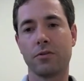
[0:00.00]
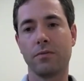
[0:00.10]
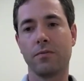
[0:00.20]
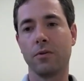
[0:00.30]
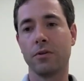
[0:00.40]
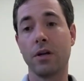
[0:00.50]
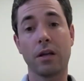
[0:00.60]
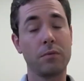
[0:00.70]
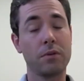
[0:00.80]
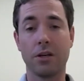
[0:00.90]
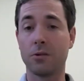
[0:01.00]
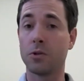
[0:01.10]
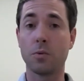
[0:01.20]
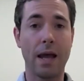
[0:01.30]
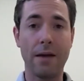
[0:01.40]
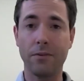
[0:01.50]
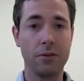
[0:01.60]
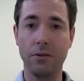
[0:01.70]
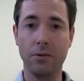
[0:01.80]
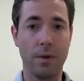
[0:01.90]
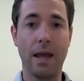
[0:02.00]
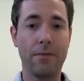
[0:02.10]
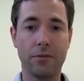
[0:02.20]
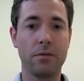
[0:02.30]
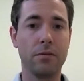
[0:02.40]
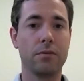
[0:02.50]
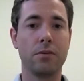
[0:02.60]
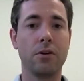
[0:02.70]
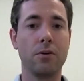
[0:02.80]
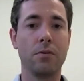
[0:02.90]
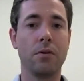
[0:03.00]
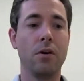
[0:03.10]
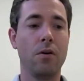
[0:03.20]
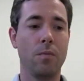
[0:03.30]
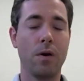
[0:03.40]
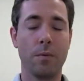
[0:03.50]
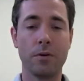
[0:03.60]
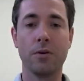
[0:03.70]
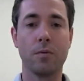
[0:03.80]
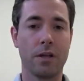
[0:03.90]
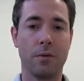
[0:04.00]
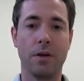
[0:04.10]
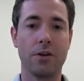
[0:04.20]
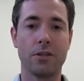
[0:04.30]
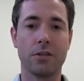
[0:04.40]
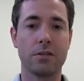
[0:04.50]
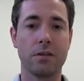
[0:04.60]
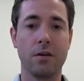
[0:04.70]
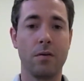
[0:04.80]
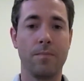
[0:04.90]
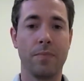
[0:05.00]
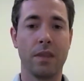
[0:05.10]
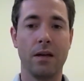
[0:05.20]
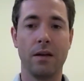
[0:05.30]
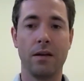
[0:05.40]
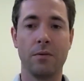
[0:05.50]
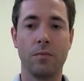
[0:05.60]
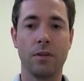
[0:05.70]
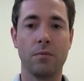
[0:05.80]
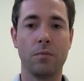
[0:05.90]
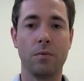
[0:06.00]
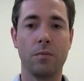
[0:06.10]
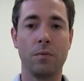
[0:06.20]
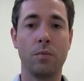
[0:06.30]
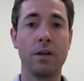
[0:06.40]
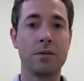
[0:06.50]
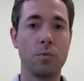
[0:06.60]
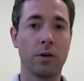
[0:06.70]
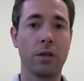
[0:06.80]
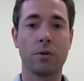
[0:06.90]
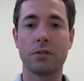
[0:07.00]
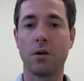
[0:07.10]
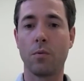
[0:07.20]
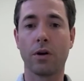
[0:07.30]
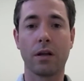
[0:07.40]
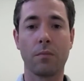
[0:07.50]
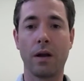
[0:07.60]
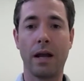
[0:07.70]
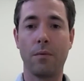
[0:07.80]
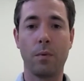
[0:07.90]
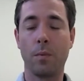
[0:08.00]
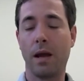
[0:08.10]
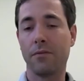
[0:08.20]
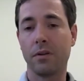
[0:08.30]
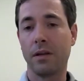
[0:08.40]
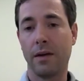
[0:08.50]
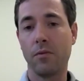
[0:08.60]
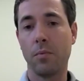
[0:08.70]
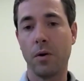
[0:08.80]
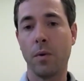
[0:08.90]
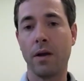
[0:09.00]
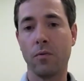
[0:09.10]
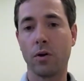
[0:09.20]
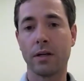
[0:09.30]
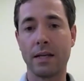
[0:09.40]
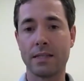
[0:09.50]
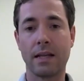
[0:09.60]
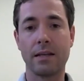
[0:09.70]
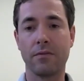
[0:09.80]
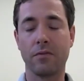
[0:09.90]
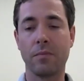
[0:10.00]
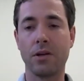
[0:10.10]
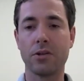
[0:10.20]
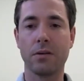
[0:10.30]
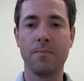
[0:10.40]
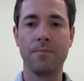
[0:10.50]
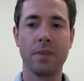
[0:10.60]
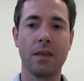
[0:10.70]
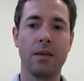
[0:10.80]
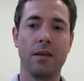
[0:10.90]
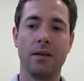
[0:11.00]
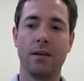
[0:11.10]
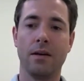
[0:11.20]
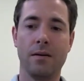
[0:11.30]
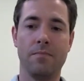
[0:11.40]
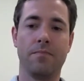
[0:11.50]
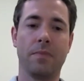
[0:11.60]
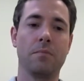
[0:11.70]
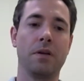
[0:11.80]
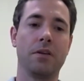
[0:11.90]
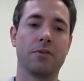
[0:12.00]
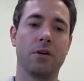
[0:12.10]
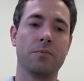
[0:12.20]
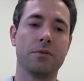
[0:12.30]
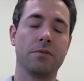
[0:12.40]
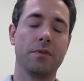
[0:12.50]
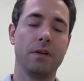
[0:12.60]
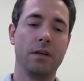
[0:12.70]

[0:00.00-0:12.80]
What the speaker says: for documentation, which we have to do. We have to know what we're doing with our patients, and what is working, what's not working. We have to have a way of organizing that information. But in terms of